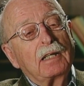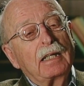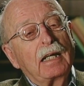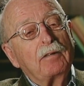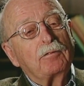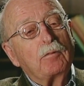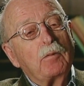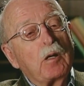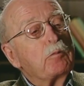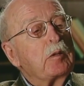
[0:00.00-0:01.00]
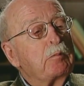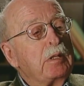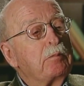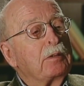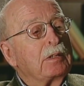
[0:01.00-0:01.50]
I get from helping
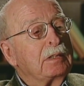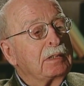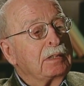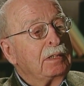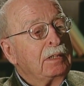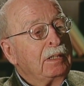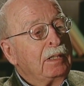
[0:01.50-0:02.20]
people is right